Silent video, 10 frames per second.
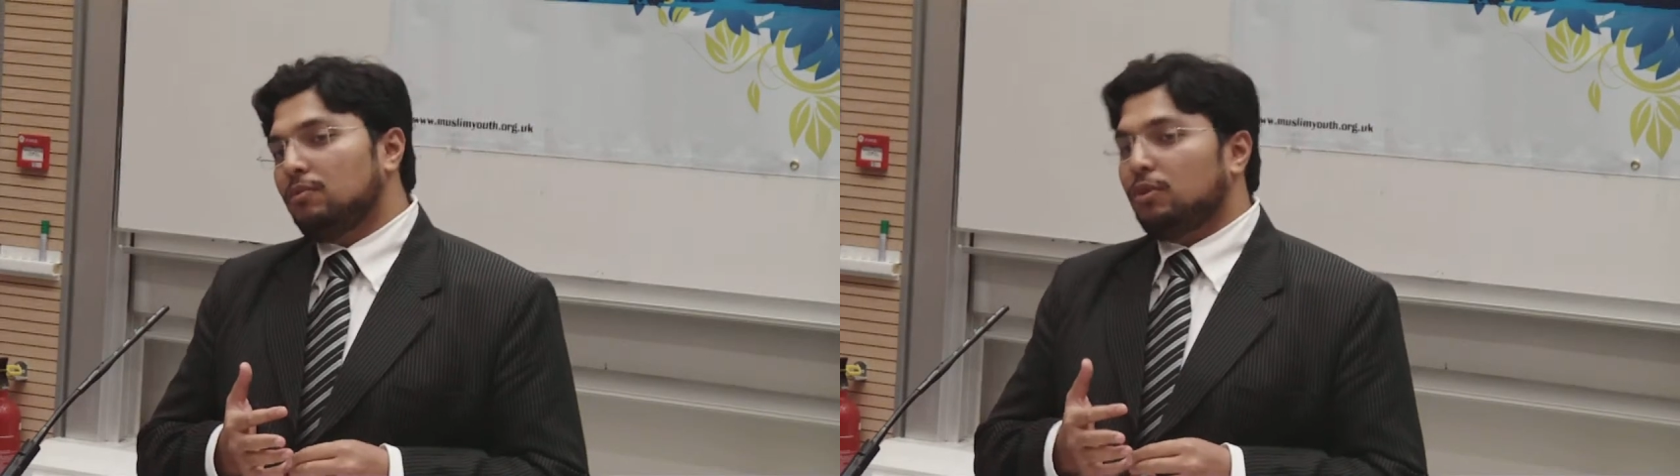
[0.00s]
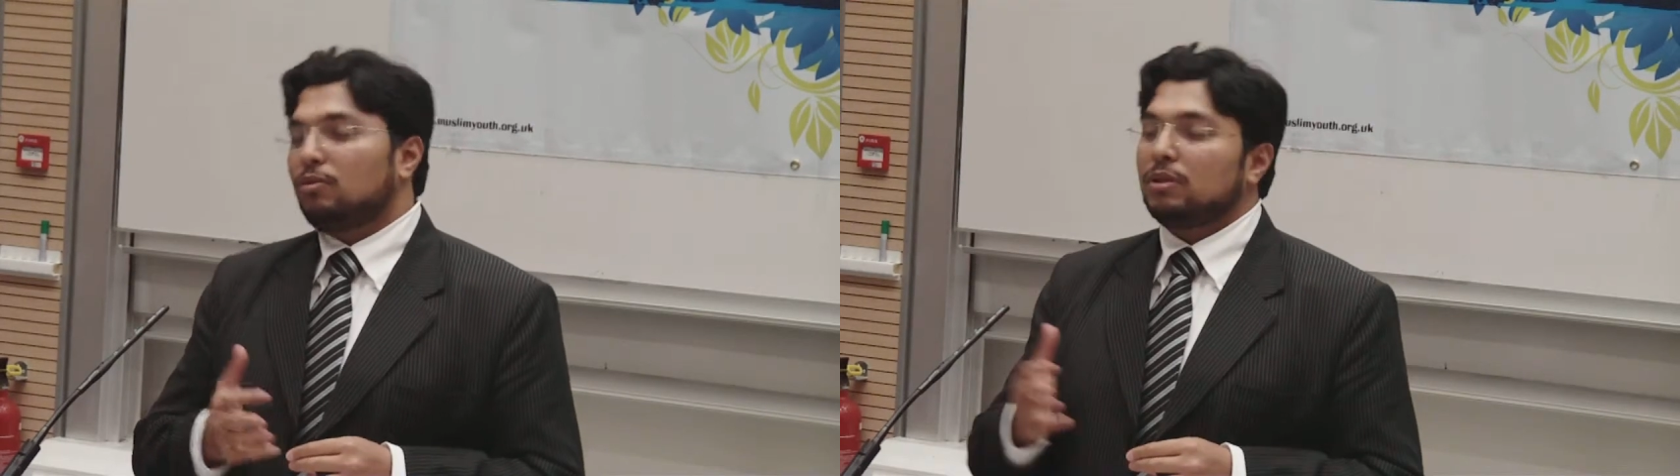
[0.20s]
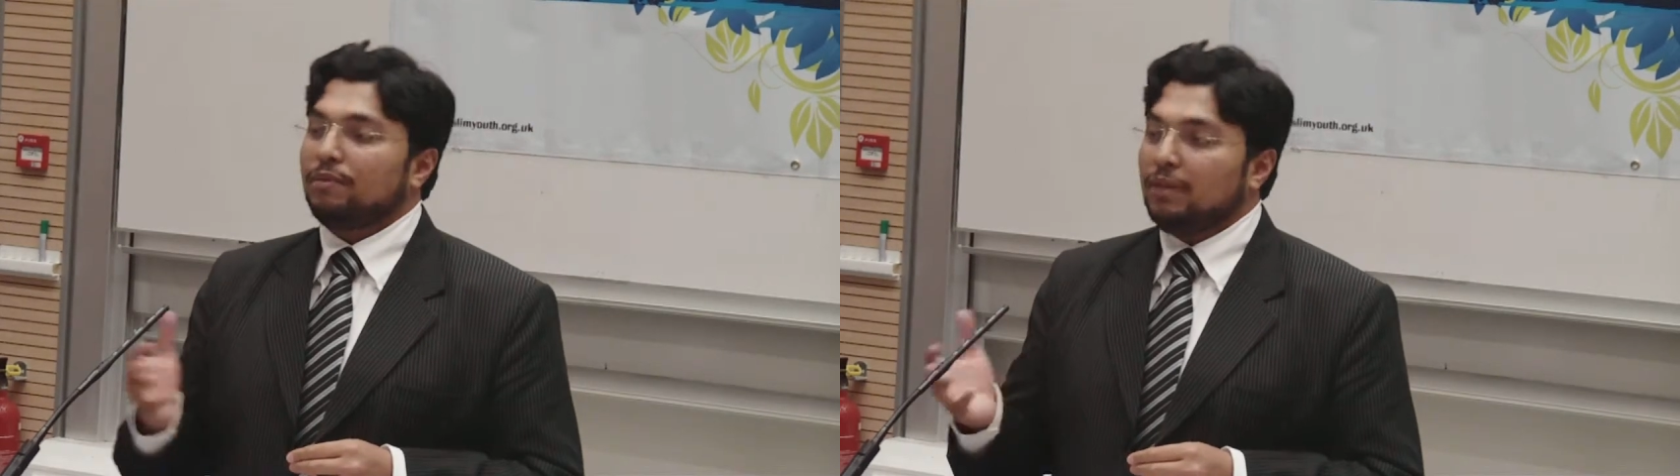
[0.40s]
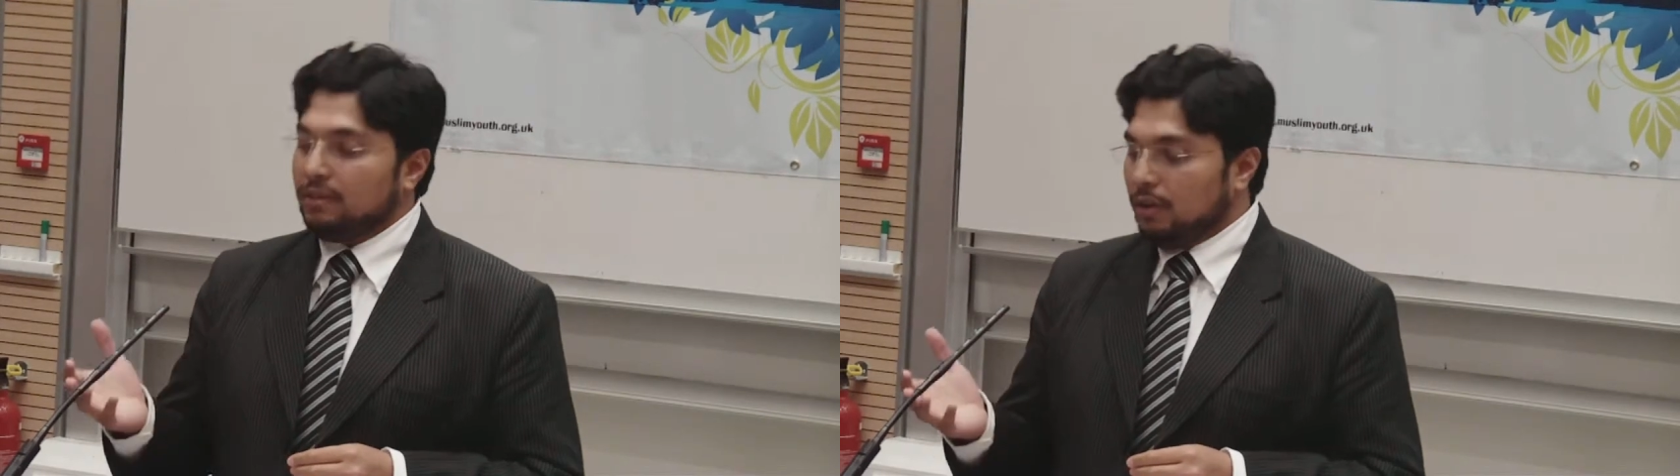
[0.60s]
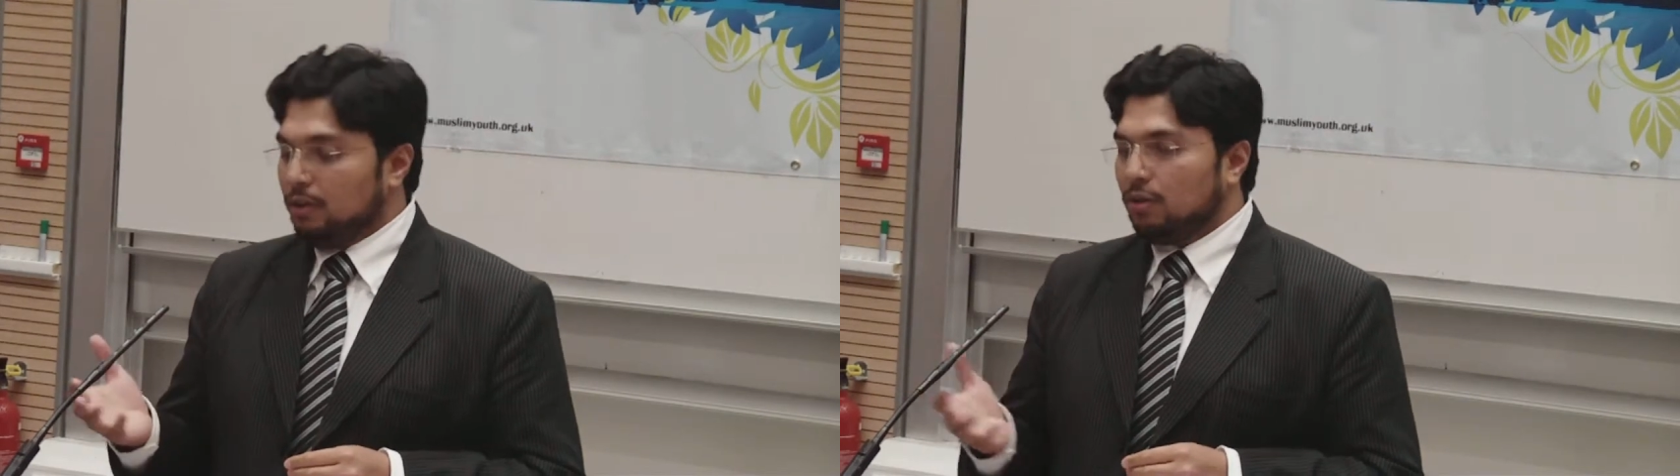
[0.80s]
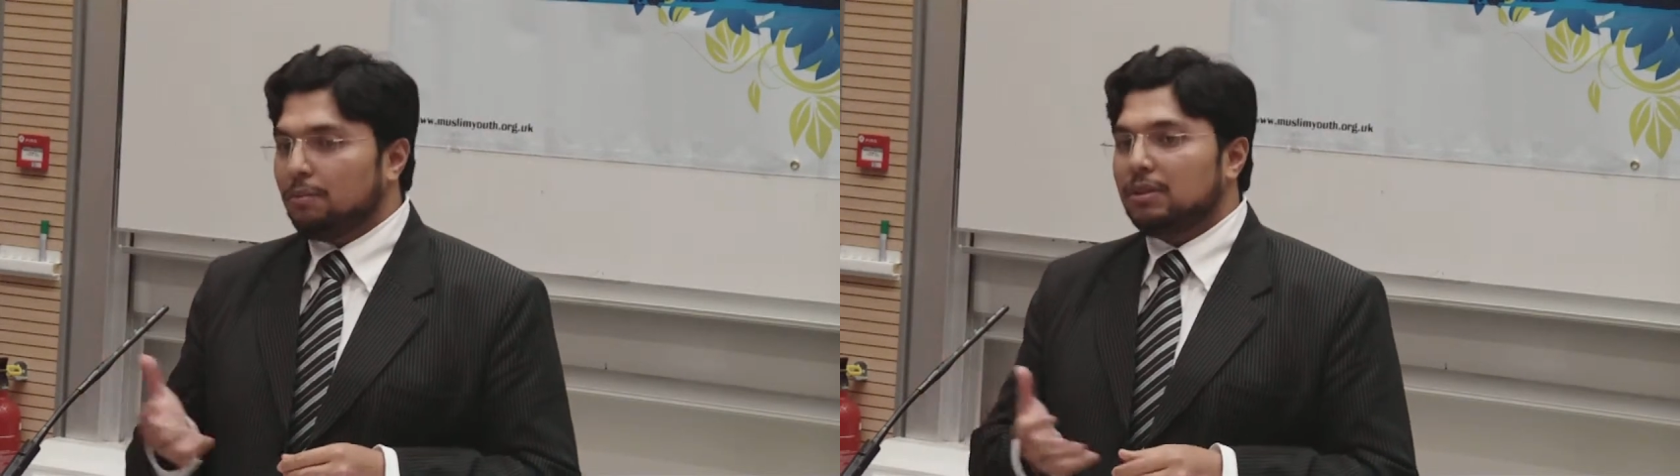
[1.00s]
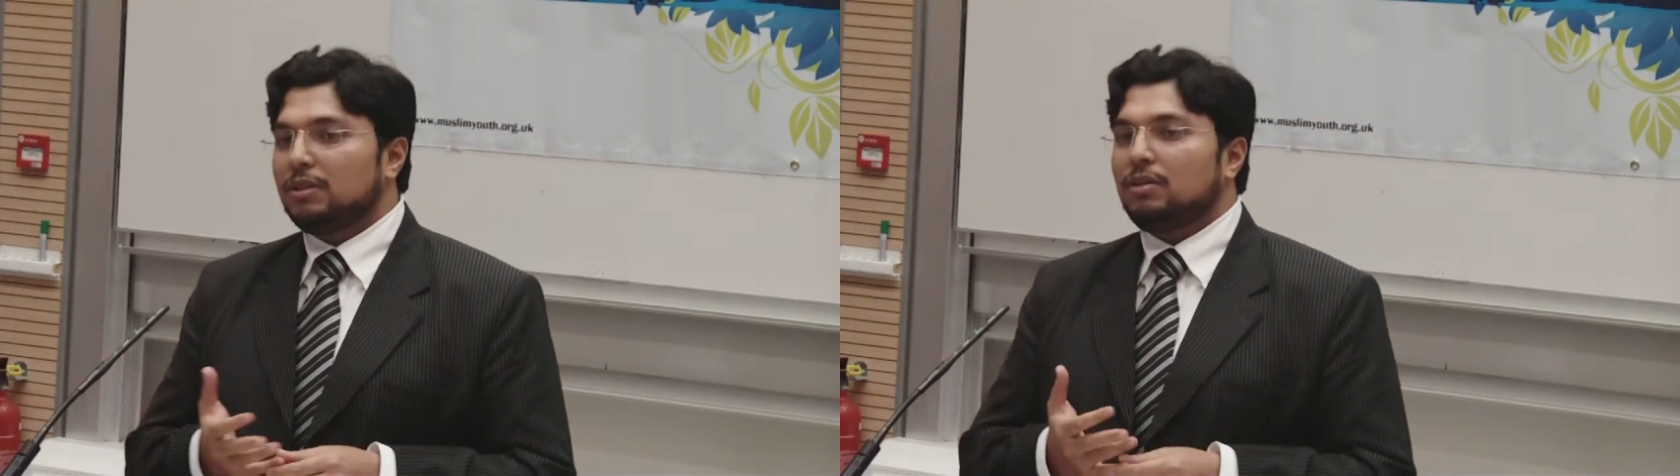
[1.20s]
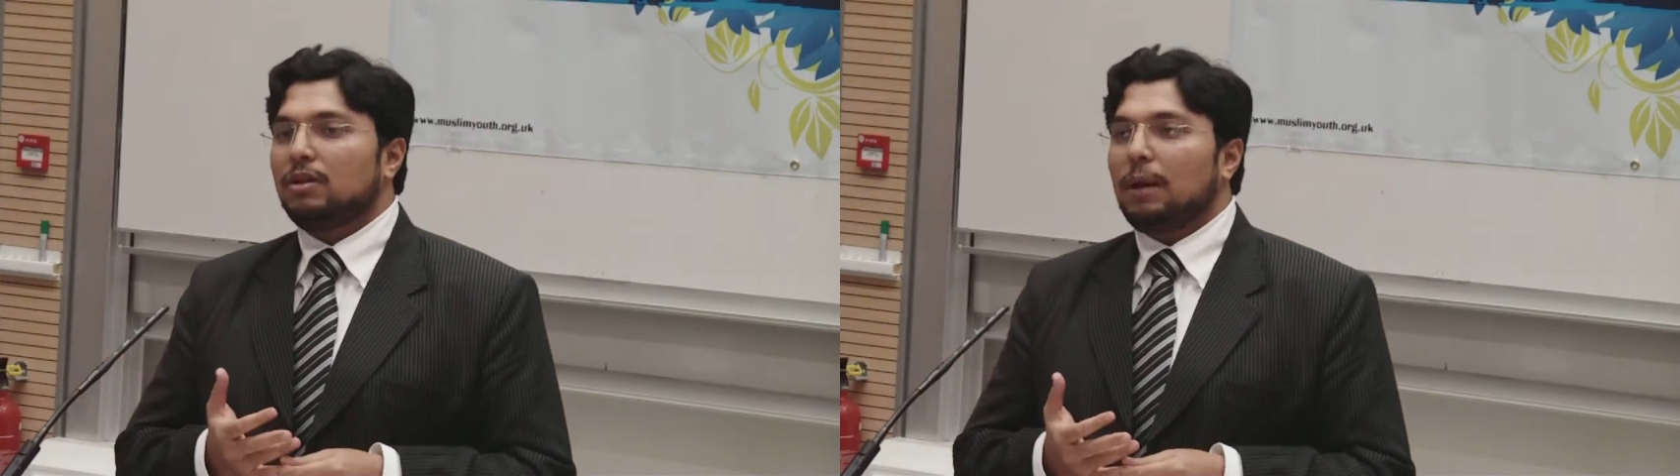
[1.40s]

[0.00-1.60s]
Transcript: we talk the Western economic system,